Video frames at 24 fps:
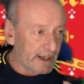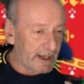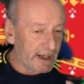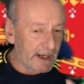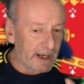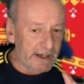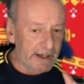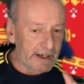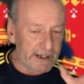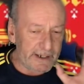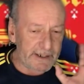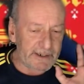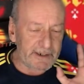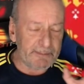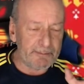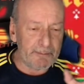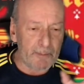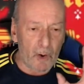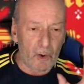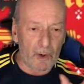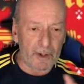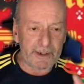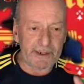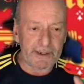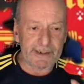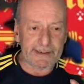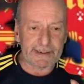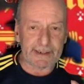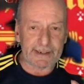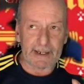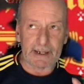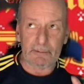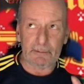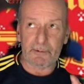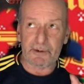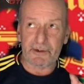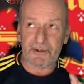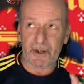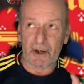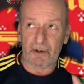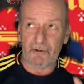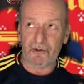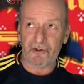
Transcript: And his mindset was so